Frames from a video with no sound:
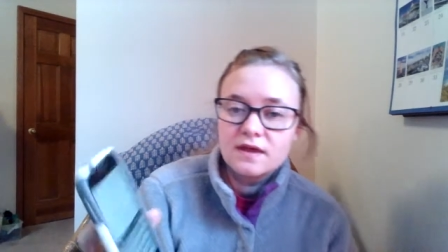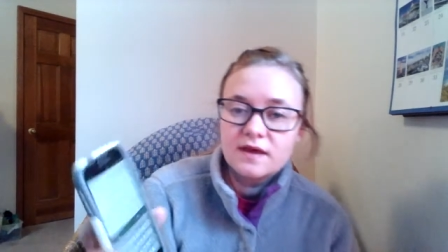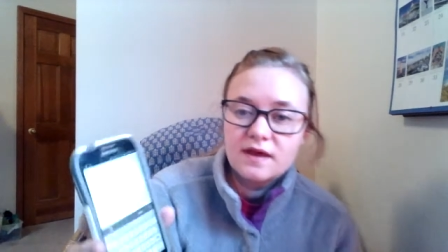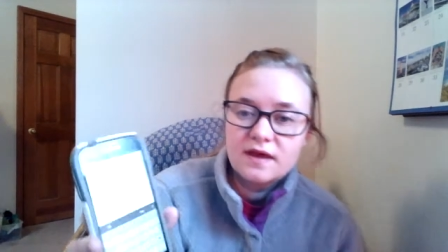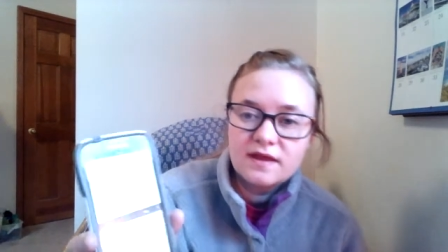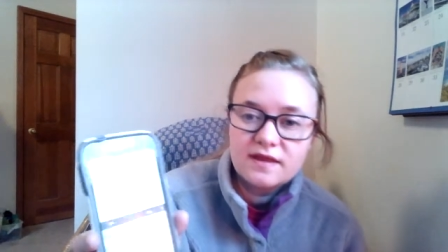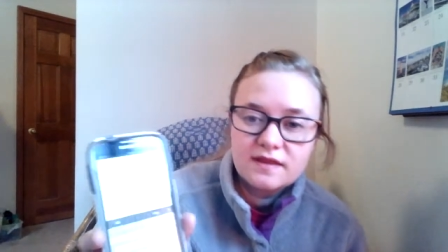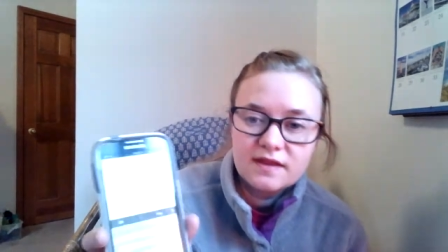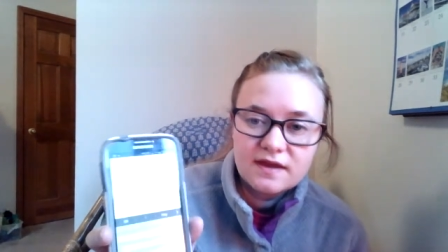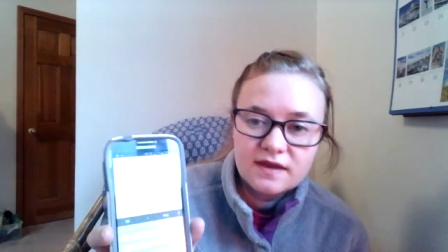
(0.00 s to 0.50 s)

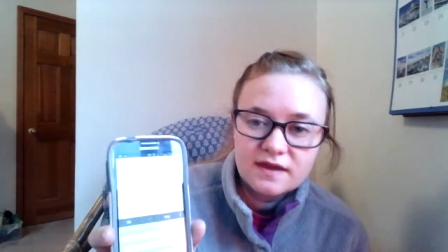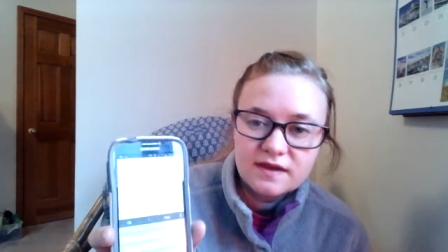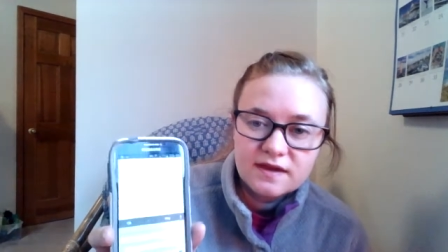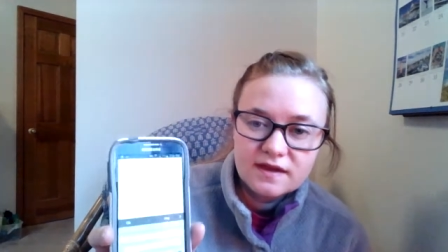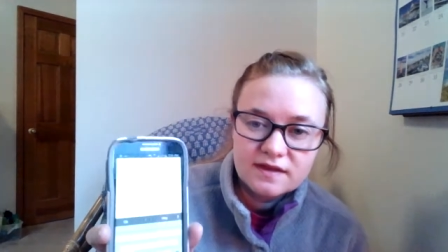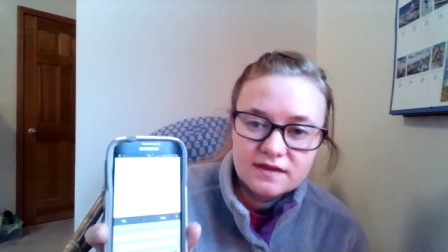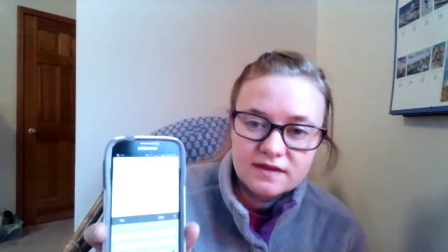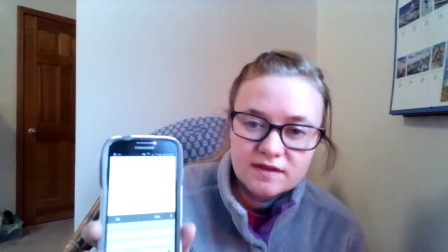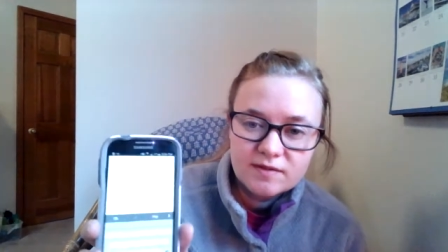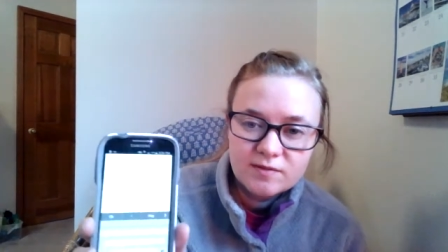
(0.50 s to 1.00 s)
and then a
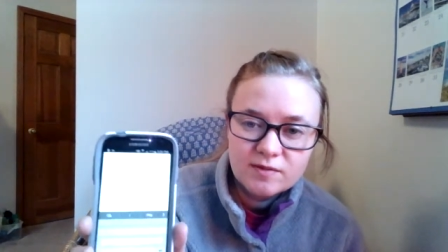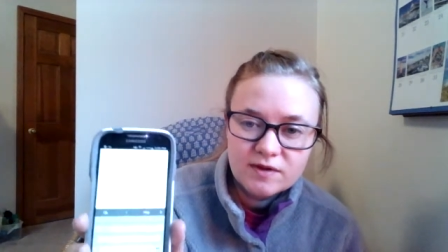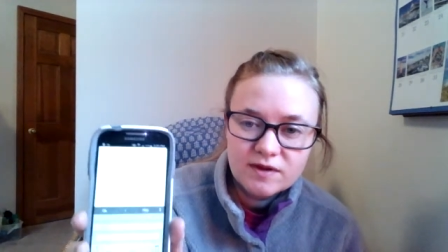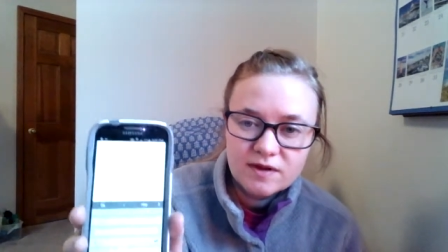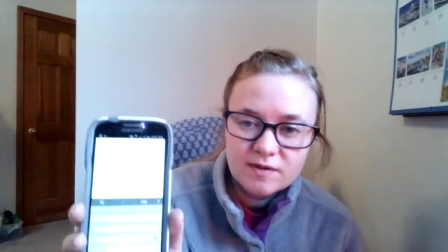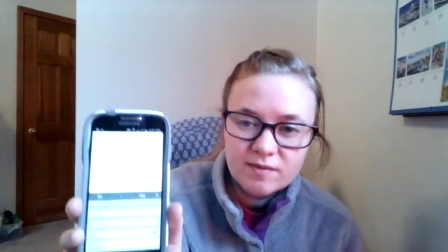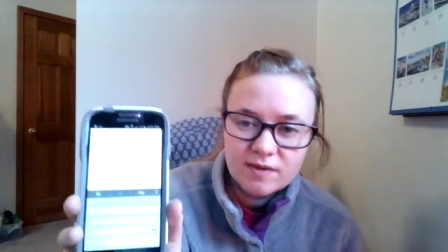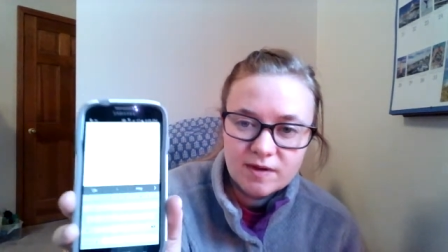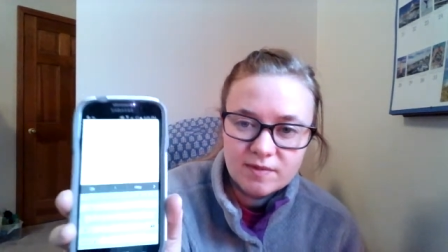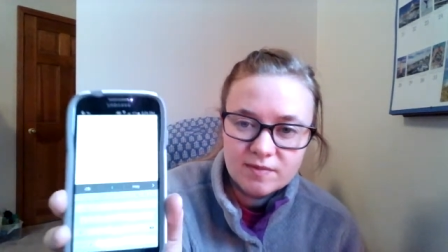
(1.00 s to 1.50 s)
thing will
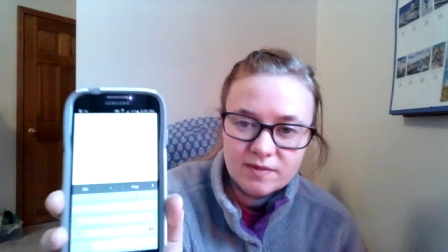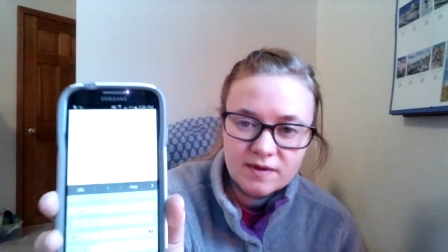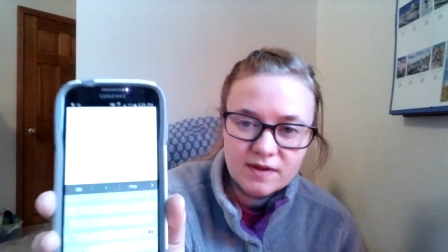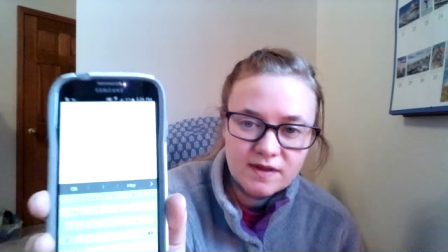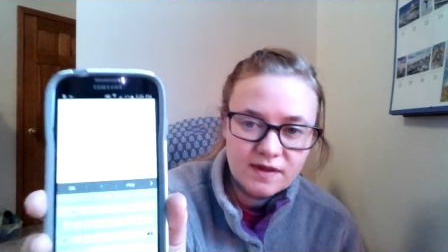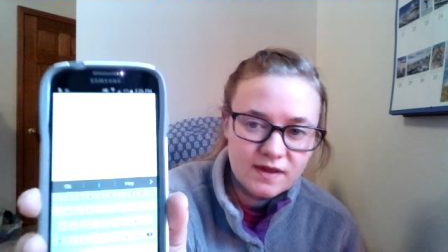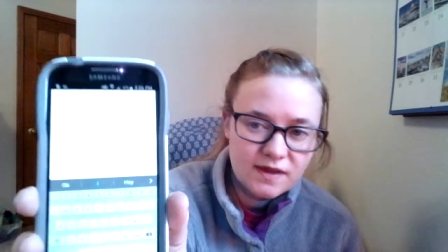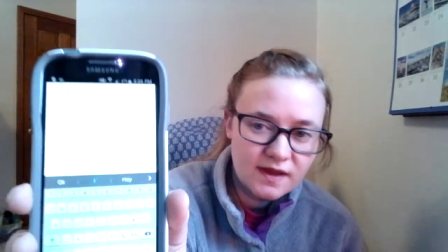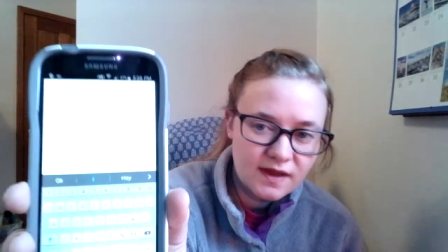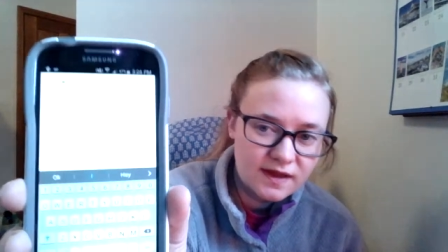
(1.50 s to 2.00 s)
come up
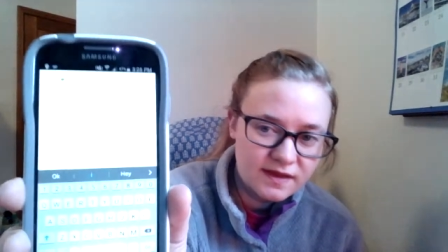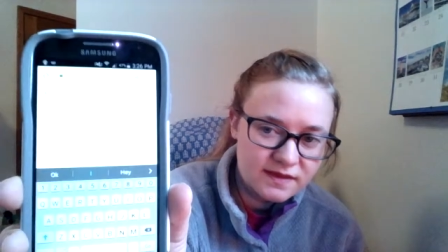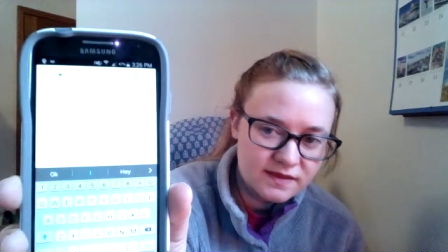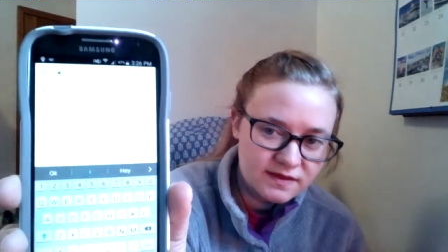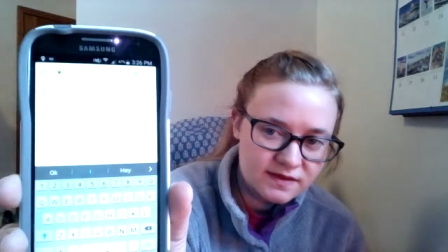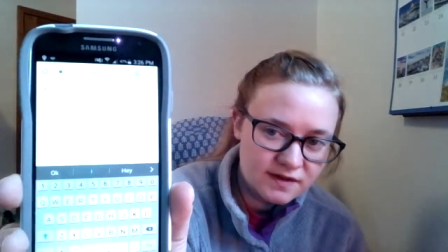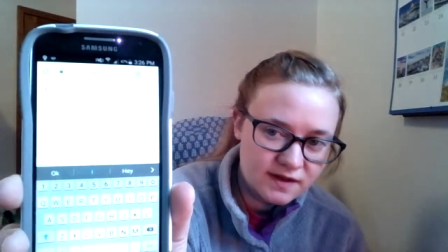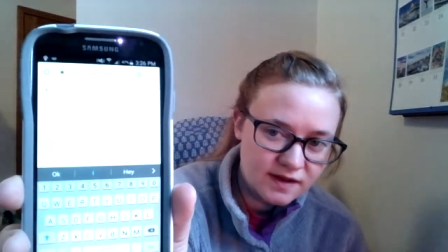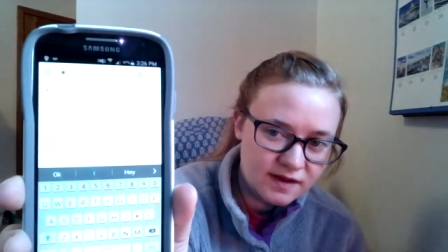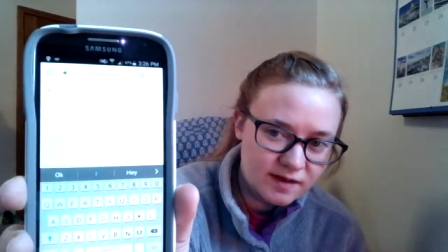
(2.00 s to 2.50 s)
at the
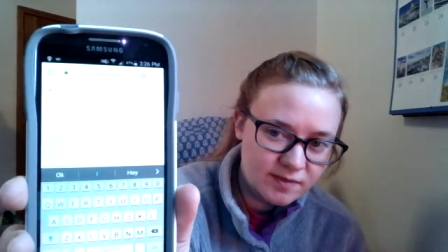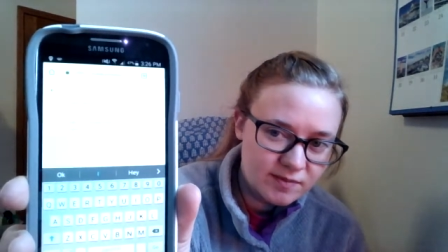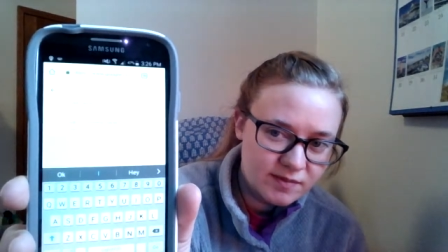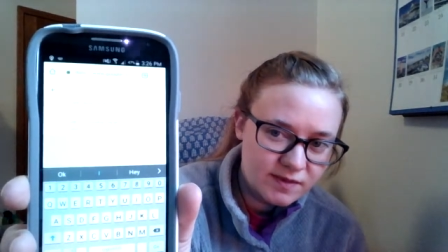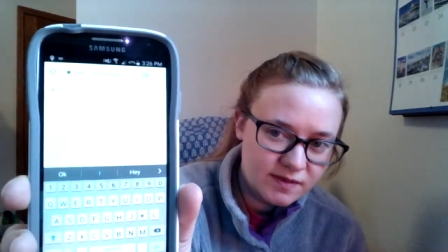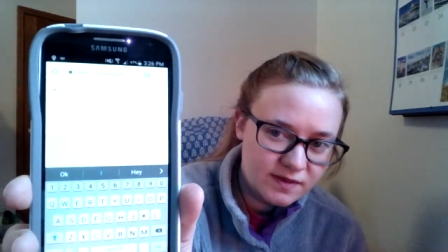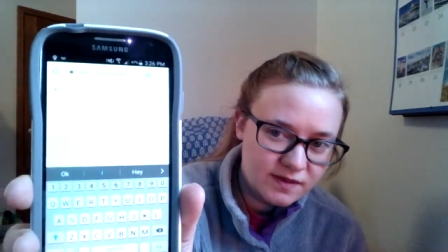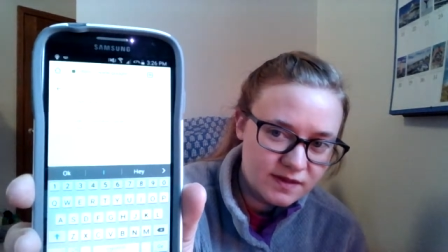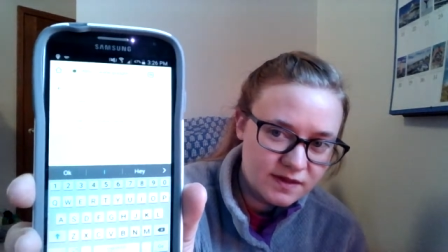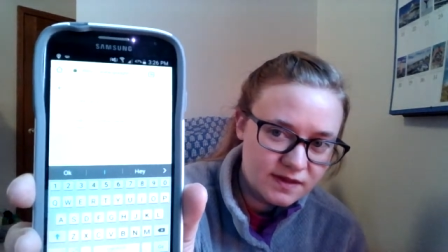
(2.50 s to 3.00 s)
top
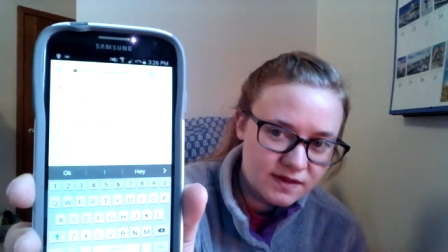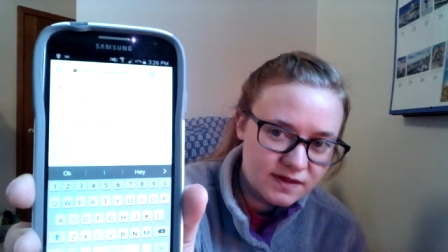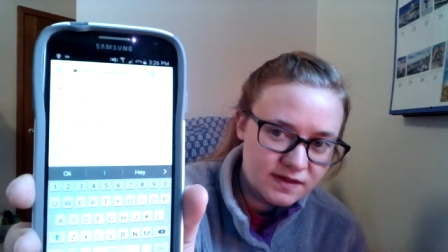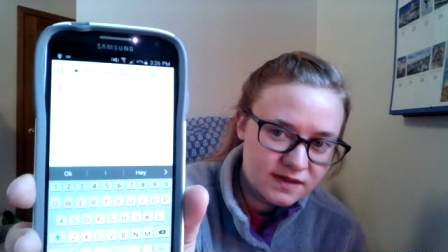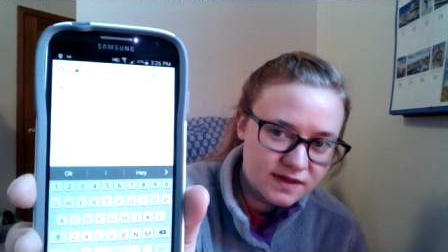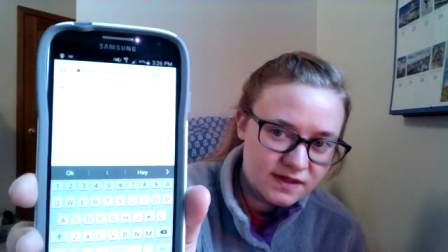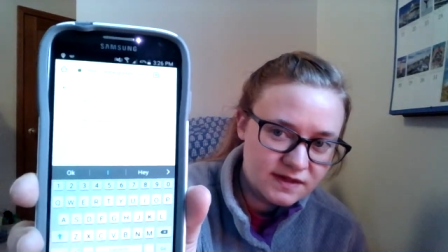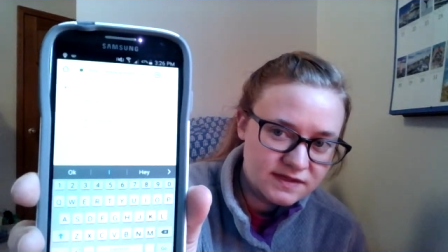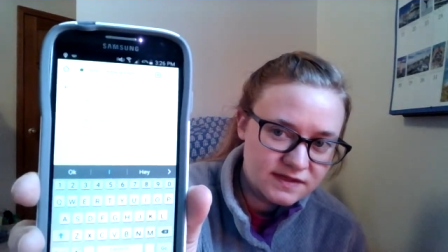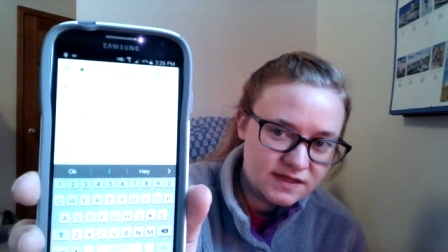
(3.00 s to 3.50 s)

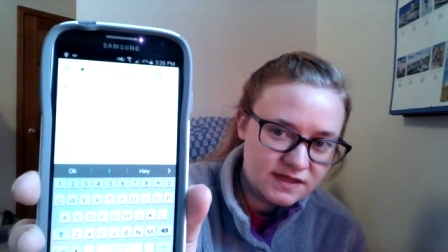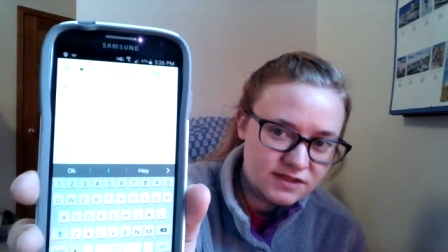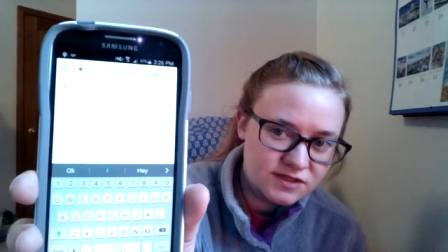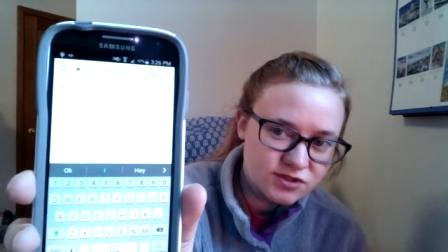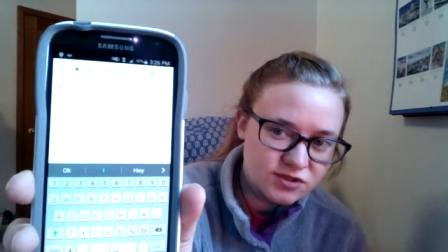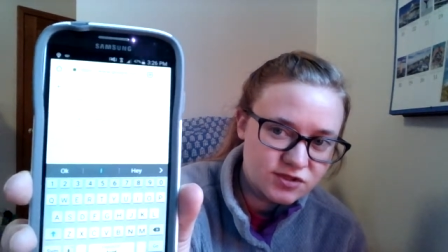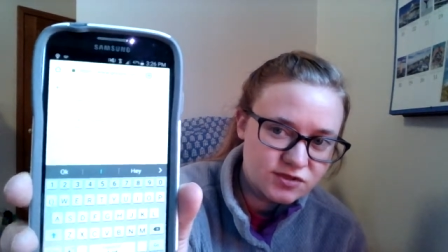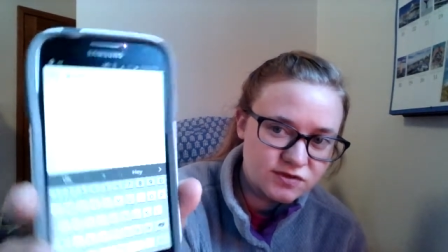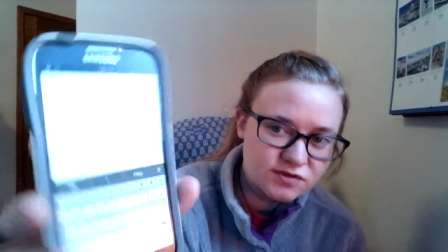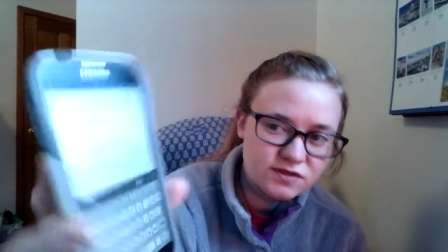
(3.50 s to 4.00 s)
that says
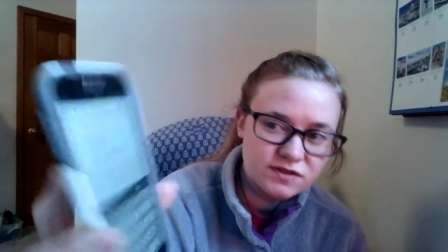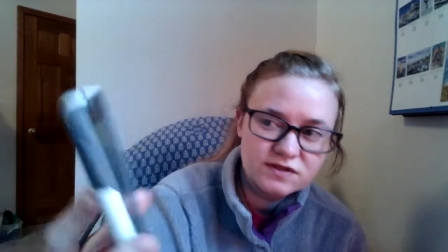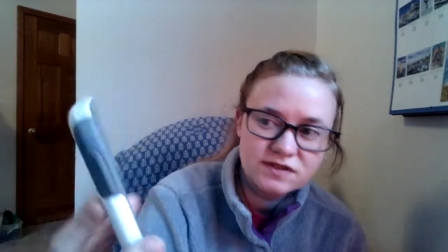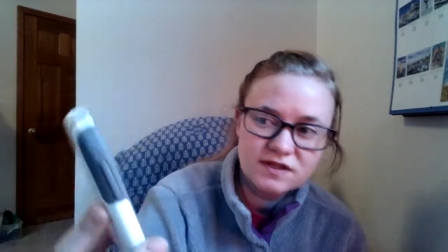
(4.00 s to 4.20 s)
choose your